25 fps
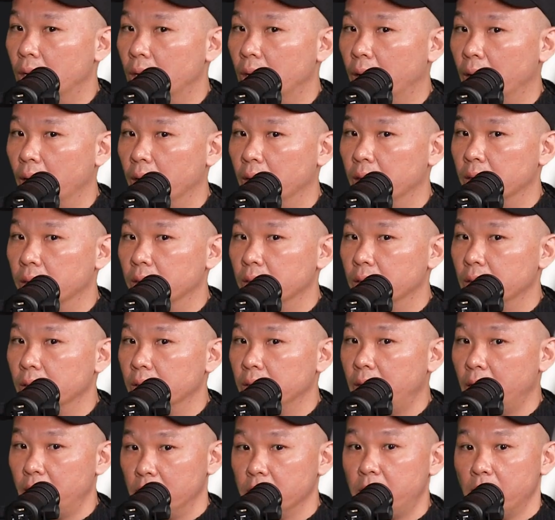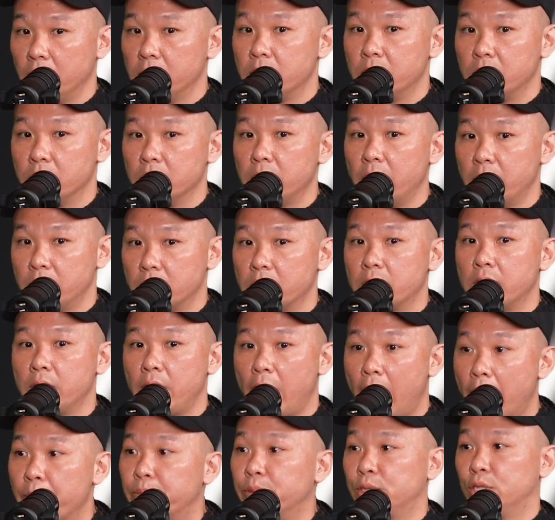right? That's
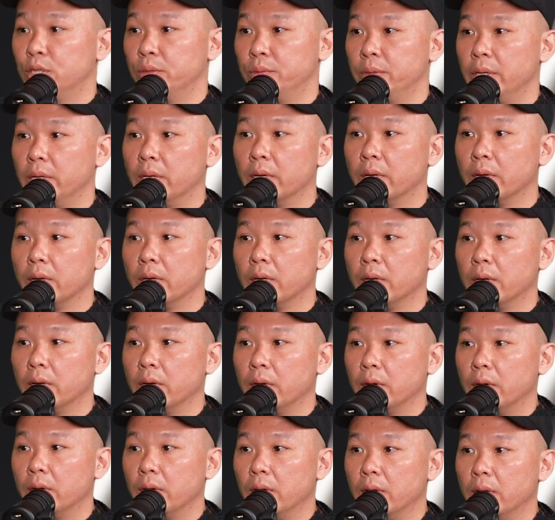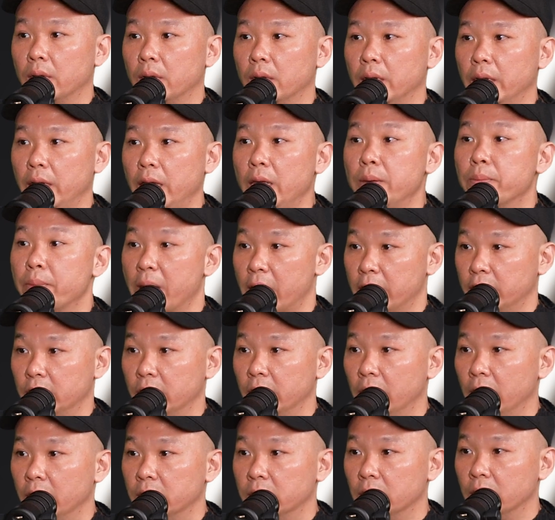capturing
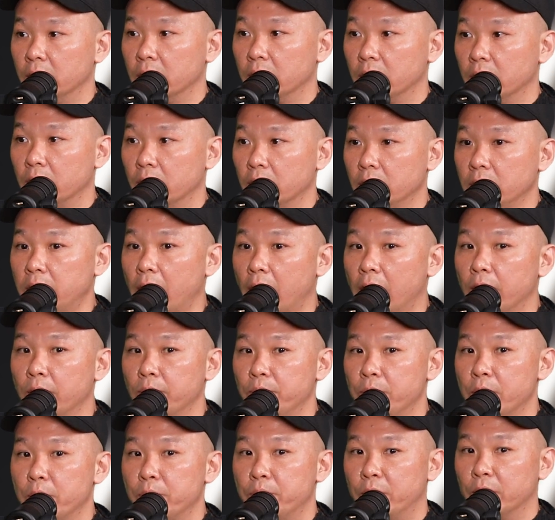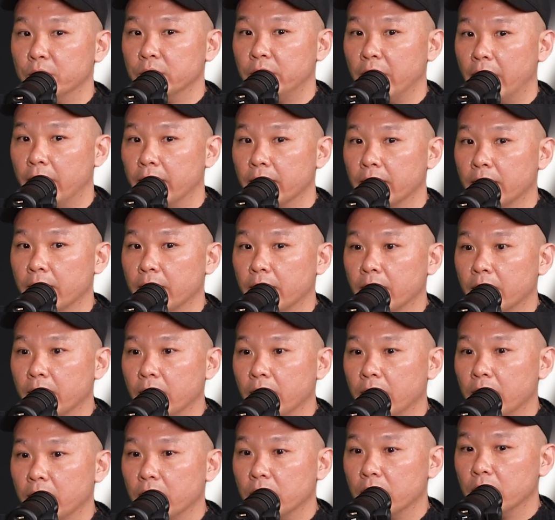imagination, telling people that
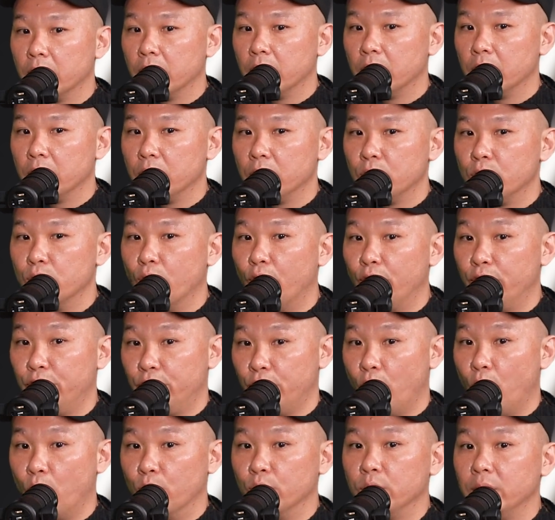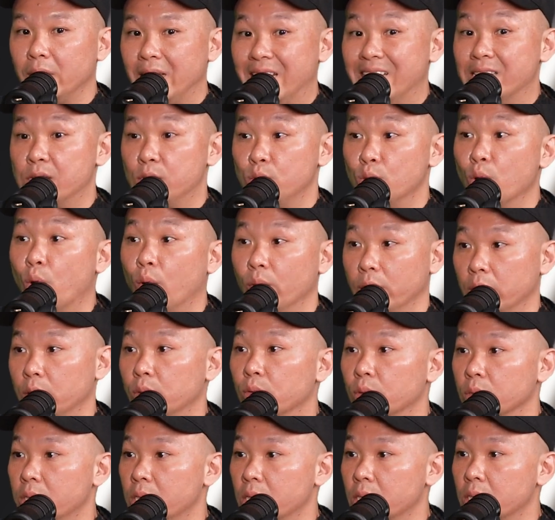your phone is your
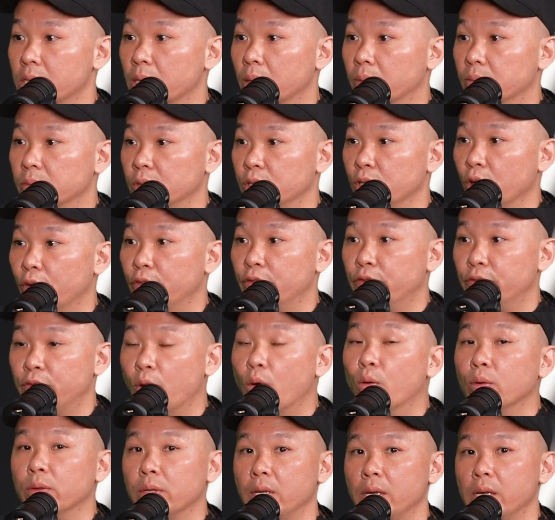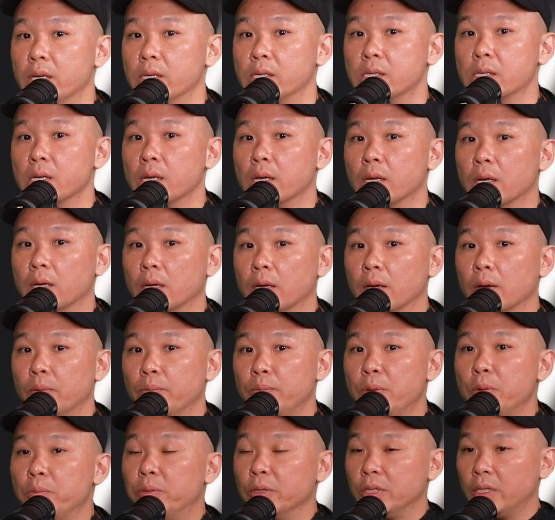ecosystem. Your phone is.
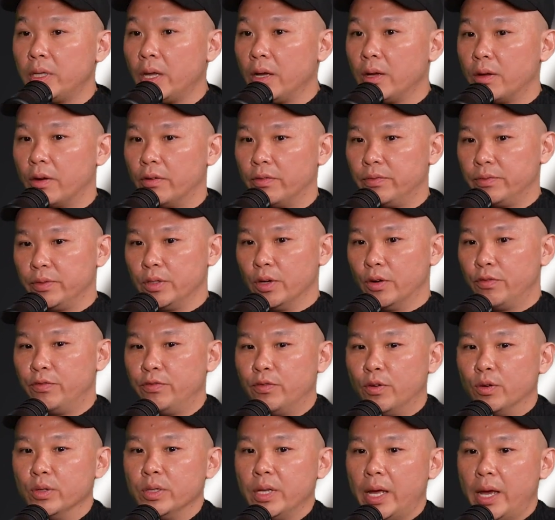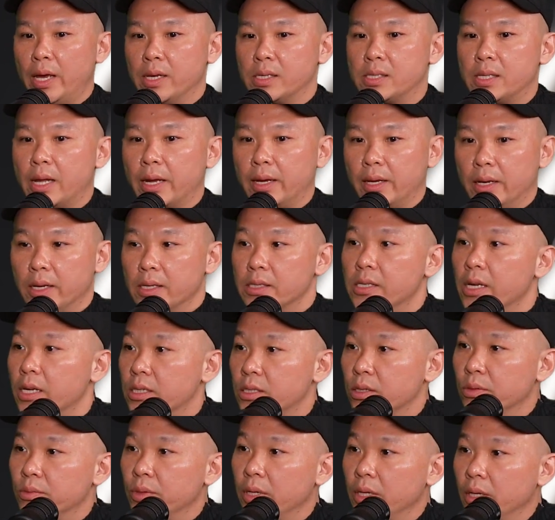People think of your phone as like an
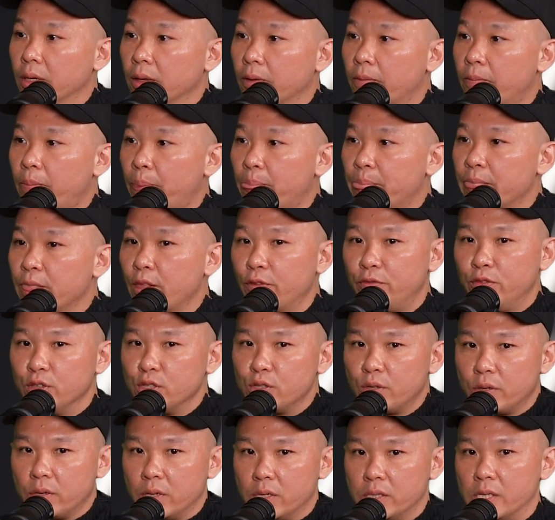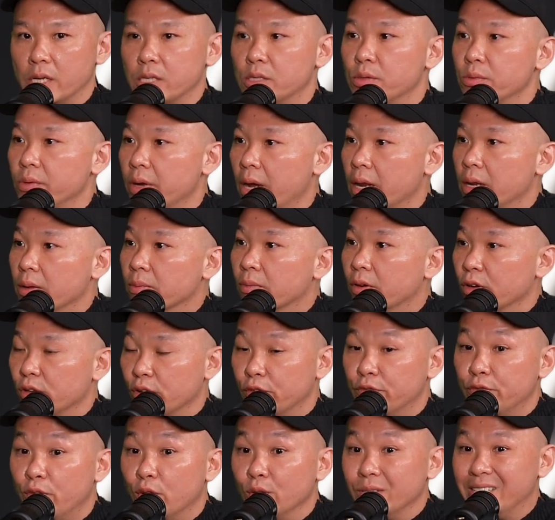accessory. Your phone's not your accessory anymore. Your
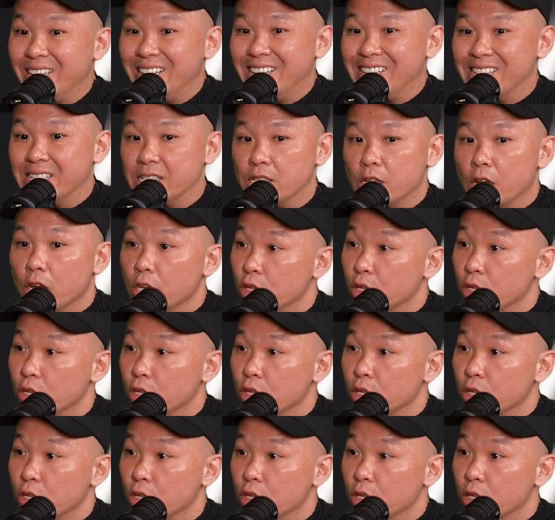phone is